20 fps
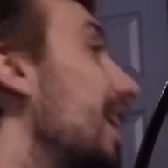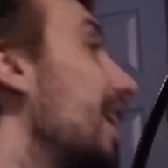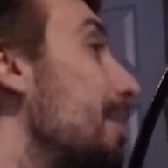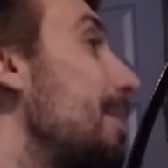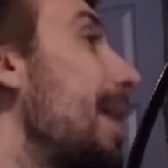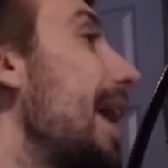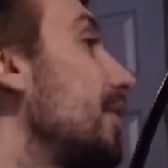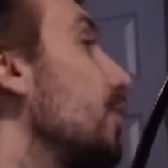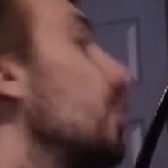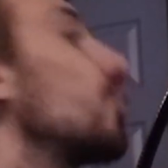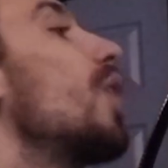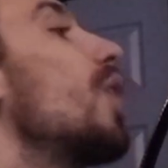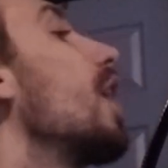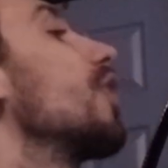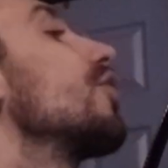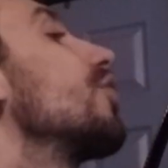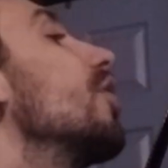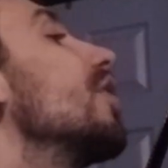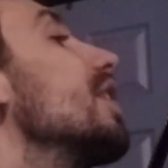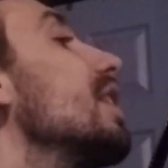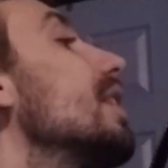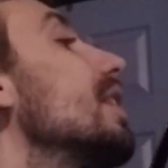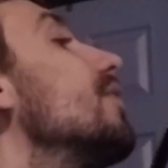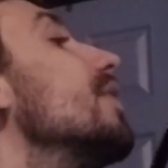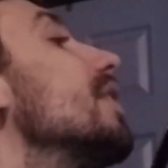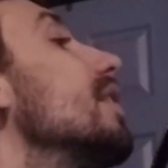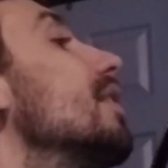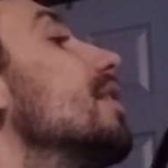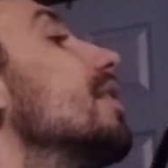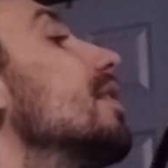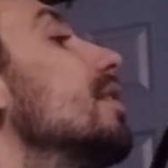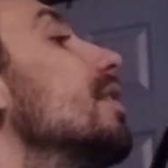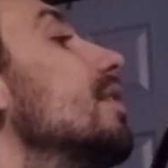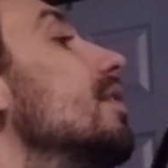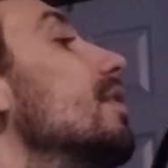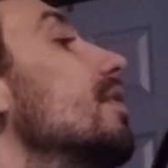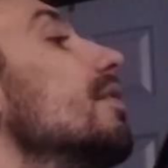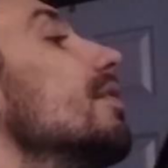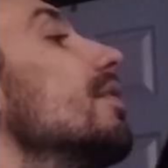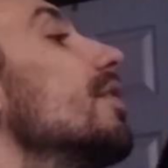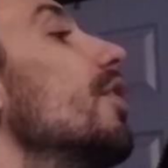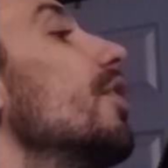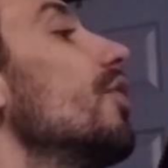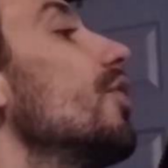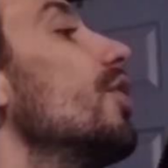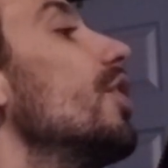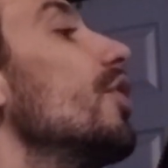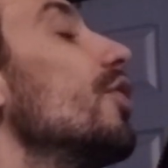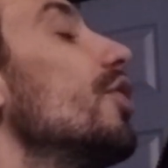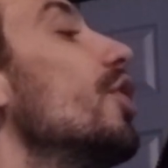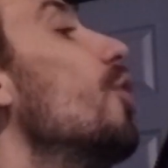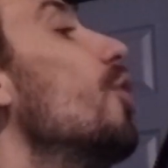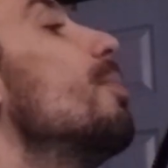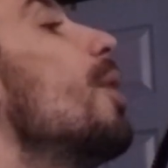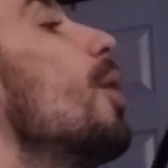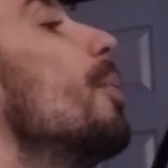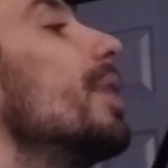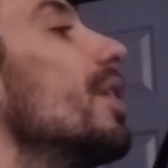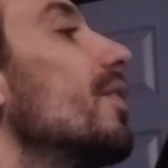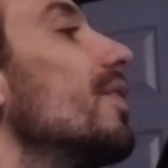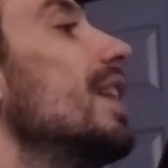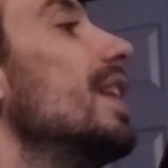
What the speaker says: cut back to it. Rocks already lifted. There's no moment of